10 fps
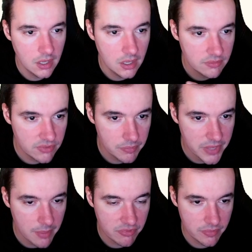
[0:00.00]
from
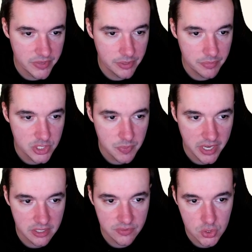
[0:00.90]
their
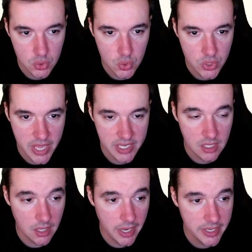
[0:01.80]
perspective to that
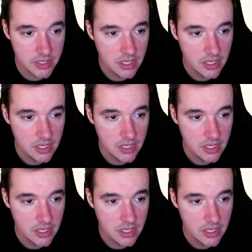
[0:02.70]
client.